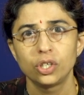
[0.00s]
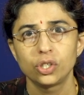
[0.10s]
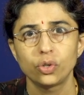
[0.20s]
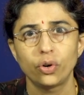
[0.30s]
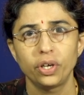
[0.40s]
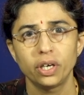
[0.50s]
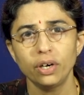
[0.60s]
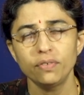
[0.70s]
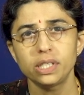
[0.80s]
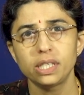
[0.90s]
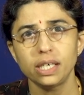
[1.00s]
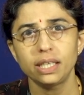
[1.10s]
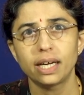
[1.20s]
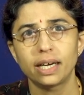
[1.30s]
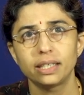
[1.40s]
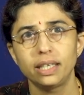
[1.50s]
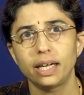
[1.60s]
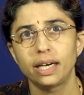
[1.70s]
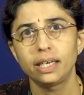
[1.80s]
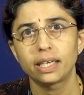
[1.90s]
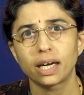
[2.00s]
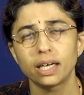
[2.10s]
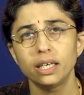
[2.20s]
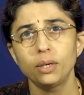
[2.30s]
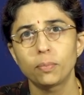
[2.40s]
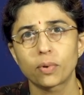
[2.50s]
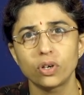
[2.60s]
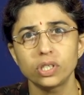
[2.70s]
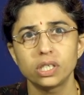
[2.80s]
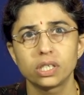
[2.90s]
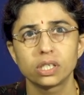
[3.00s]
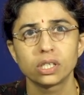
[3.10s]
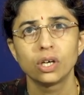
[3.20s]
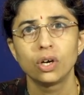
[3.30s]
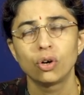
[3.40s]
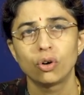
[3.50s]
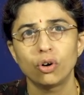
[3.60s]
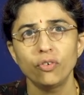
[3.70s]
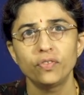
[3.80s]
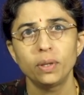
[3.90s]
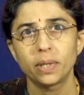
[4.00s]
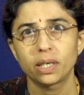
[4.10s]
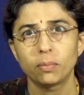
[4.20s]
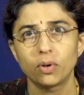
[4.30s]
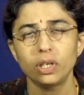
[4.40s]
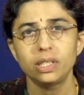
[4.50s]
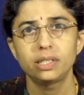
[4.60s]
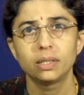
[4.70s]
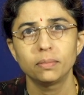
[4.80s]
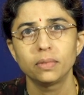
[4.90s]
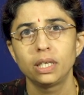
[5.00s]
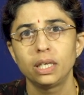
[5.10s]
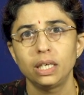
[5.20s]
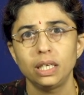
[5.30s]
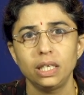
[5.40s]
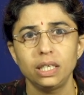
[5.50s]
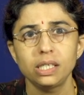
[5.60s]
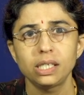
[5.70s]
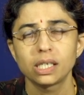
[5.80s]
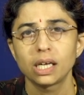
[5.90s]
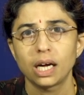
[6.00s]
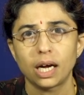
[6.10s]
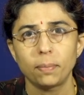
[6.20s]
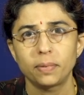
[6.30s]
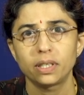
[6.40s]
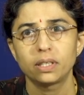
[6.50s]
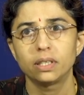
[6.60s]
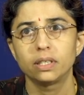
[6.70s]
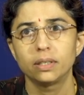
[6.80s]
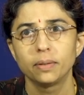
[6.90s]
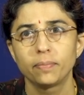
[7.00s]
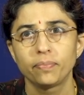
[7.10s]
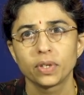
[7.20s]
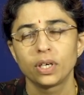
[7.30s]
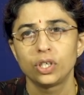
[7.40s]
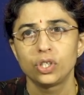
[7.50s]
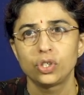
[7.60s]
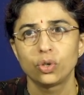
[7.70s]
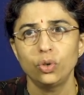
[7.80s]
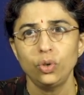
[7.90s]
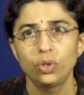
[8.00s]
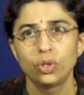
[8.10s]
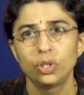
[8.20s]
So, here we see that the entire process of the metabolism is upturned. So,